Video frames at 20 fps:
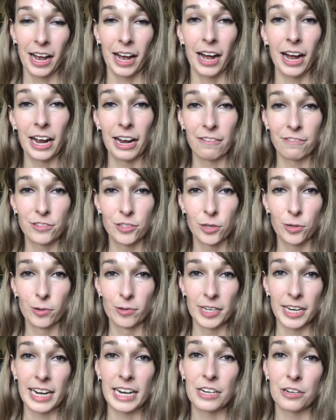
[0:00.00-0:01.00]
I have
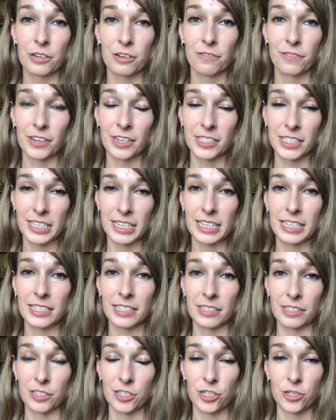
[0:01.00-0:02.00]
taught in universities
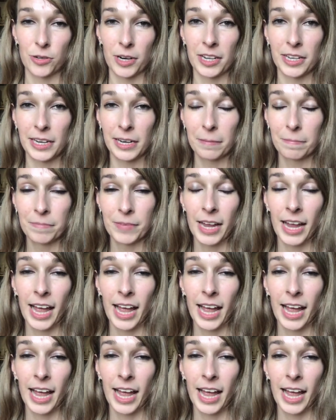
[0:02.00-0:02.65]
in Australia,